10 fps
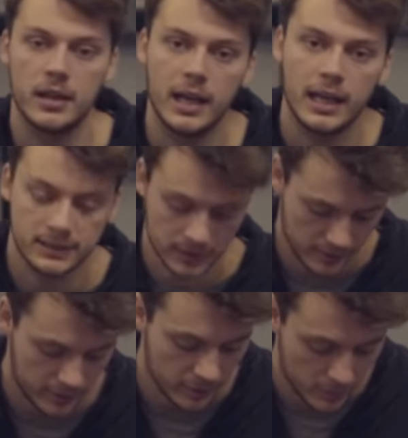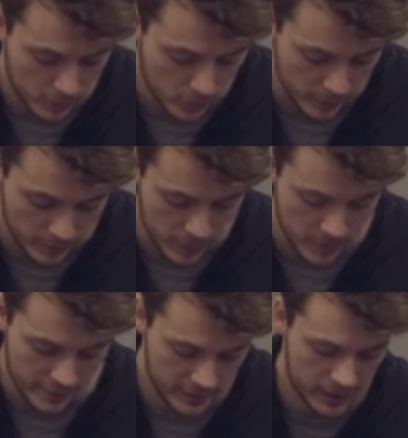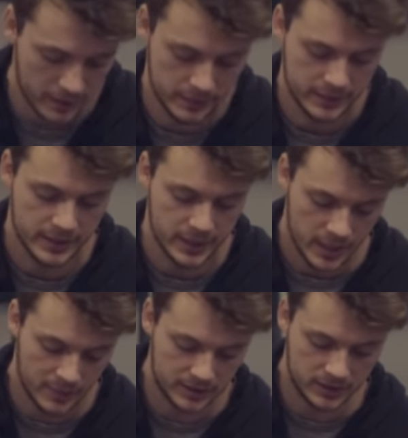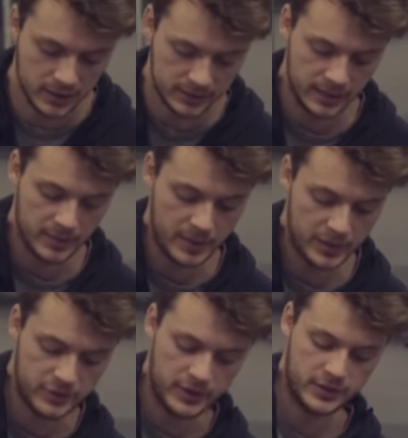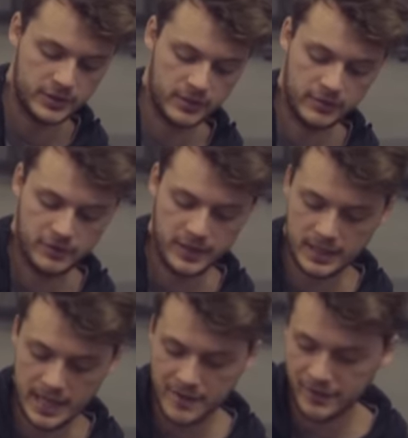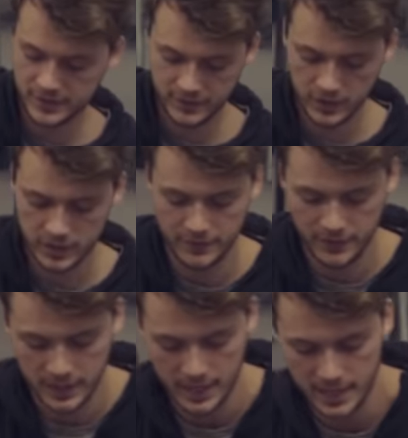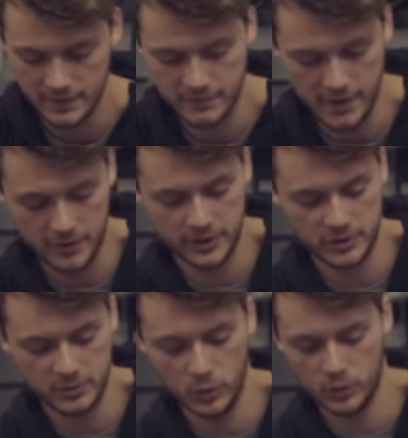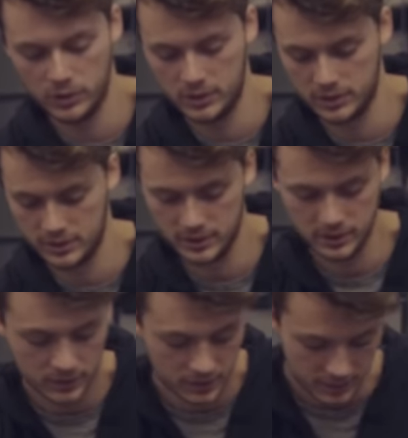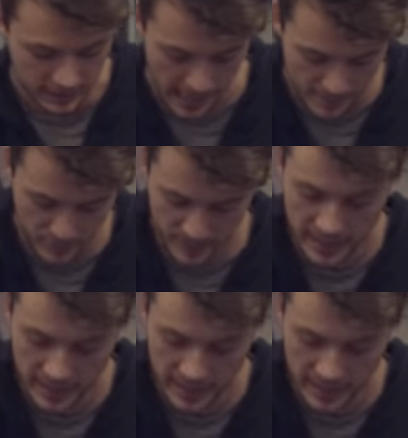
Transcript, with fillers: kind of classic kind of quick promo video. I'm excited we managed to fit, fit the FS5 in a very small camera